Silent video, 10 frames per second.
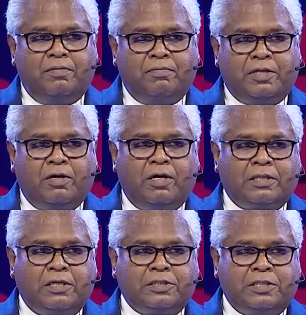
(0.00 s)
But the
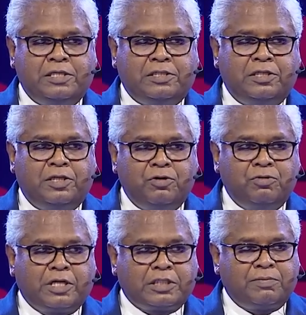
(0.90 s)
author is teaching the New
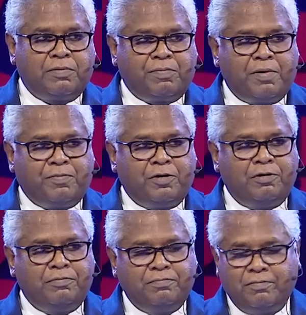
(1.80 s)
Testament
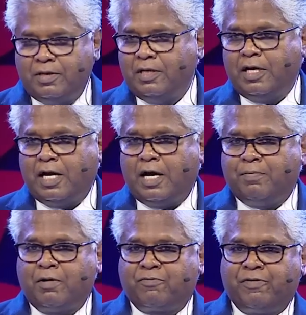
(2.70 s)
people
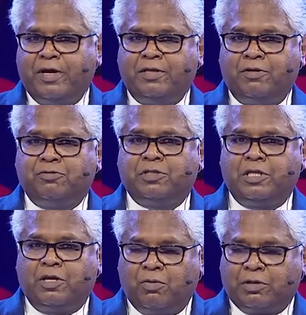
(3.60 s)
about faith
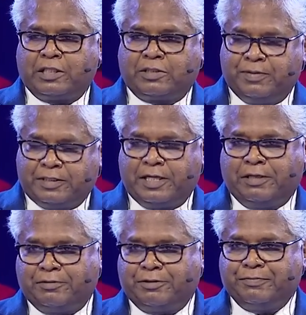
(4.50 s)
using the Old Testament
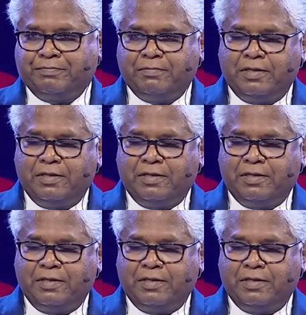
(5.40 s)
saints.